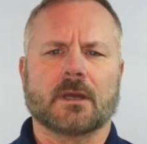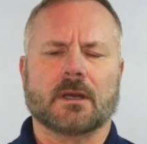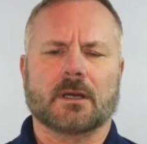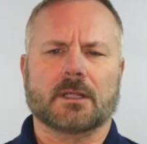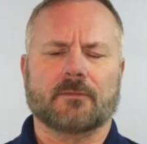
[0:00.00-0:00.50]

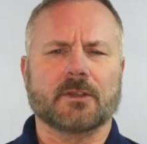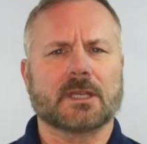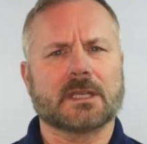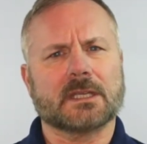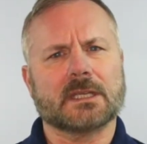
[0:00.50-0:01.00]
If
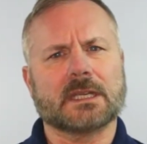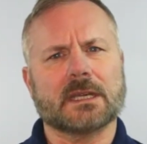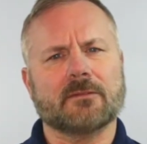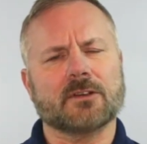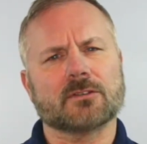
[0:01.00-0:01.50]
you
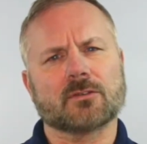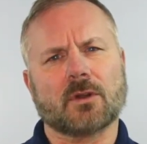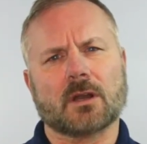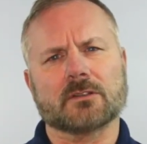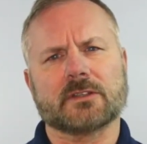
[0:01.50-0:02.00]
give your
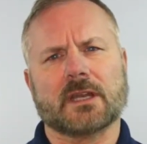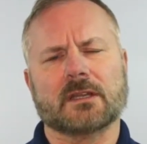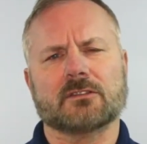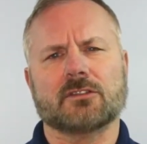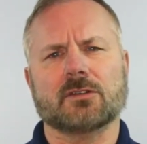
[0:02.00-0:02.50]
throttle
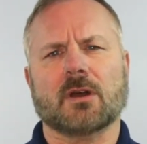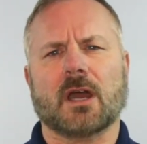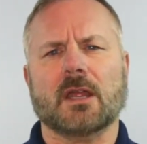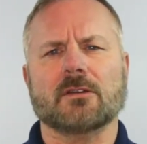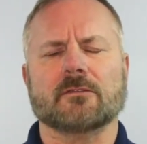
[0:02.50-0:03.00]
settings too
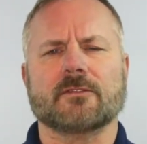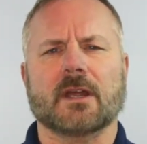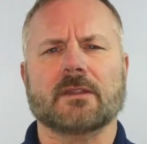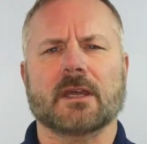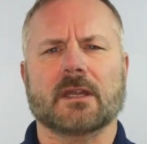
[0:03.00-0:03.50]
high, you'll
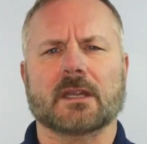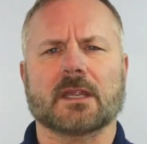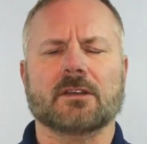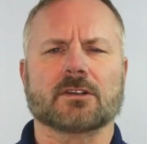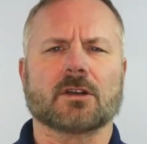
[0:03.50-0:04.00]
find that,
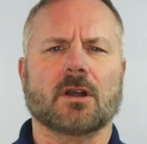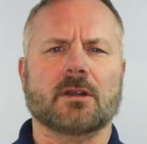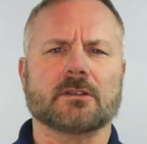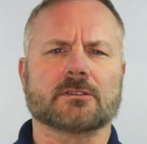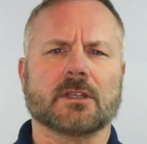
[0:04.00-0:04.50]
again, your
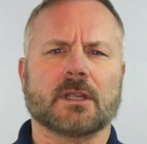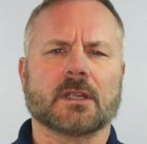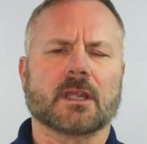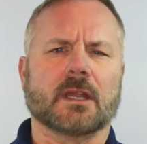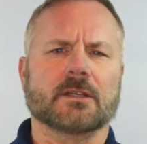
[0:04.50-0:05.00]
car just
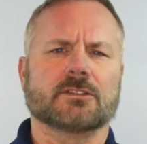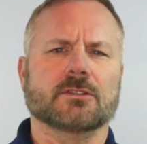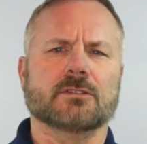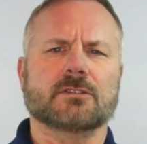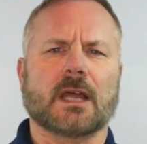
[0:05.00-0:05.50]
kind of
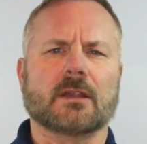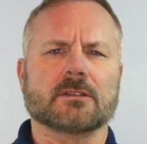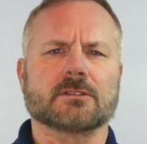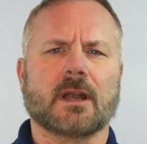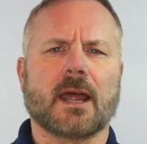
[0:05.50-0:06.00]
shoots down
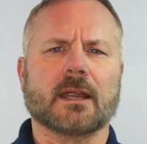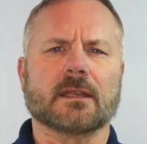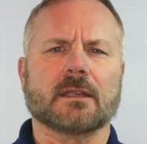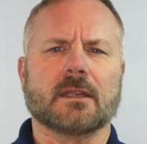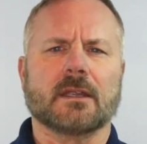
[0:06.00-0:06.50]
the
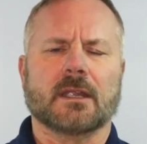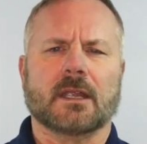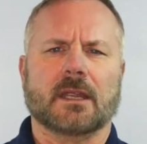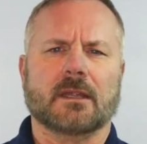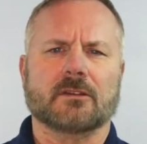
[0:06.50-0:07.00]
track
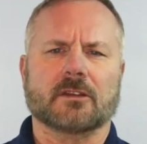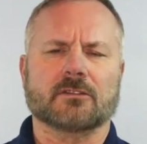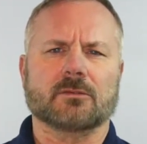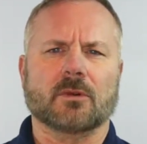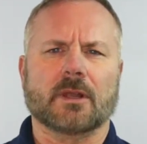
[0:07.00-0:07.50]
and
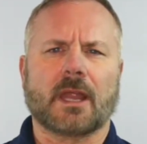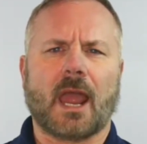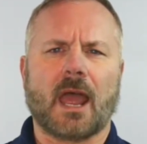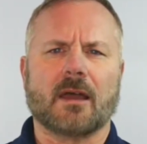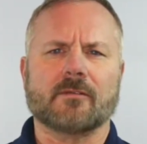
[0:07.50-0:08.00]
doesn't really
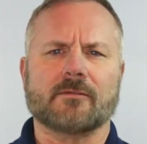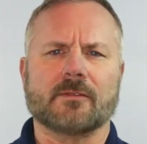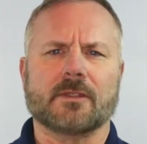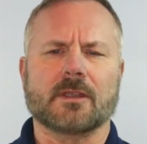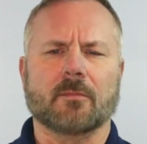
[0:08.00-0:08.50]
have
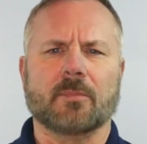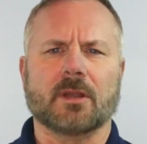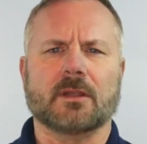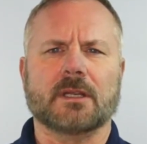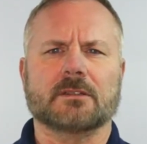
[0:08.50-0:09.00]
the
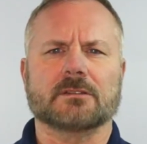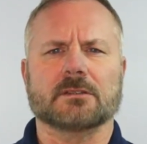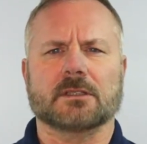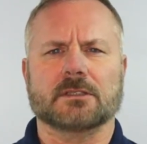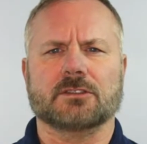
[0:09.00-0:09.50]
ability
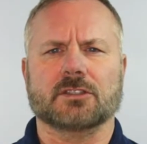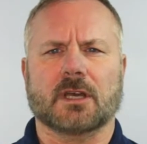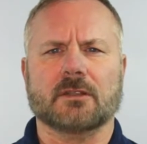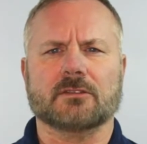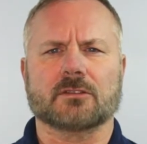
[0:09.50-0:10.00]
to
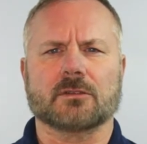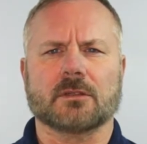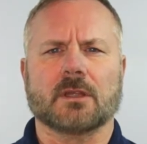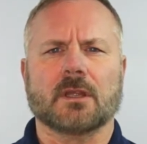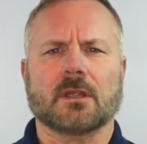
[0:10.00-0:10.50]
adjust
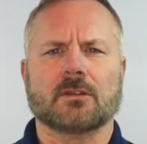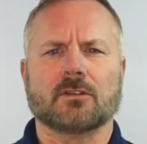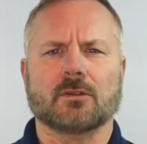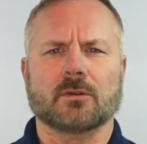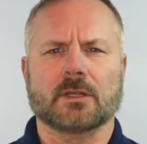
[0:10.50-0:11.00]

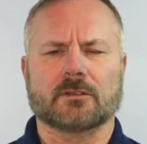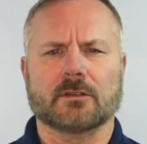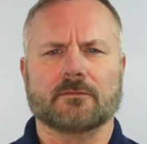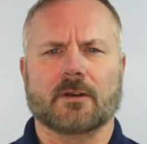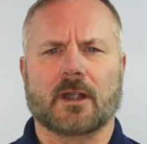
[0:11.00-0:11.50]
to its
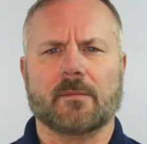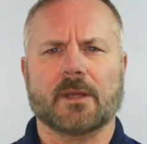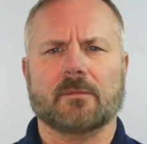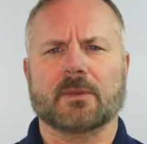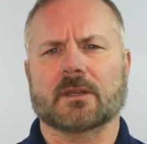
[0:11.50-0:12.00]

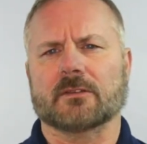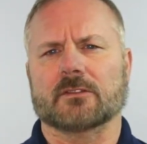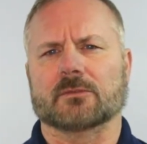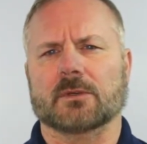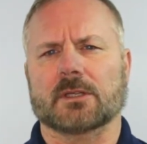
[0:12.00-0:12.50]
environment because
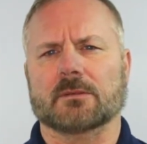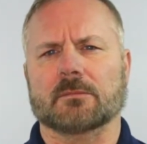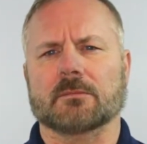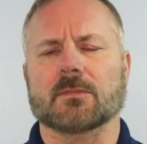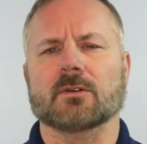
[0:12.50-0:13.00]
it's really
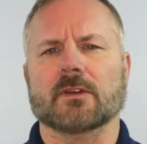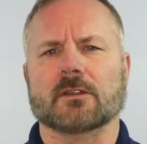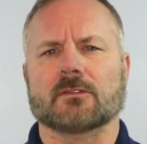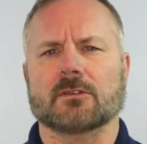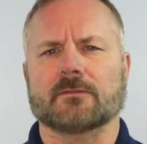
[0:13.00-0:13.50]

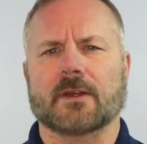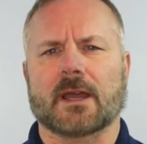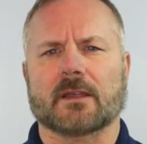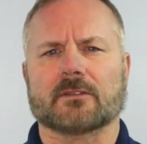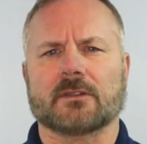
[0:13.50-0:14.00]
moving too
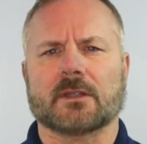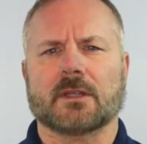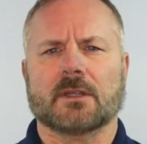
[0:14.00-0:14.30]
fast.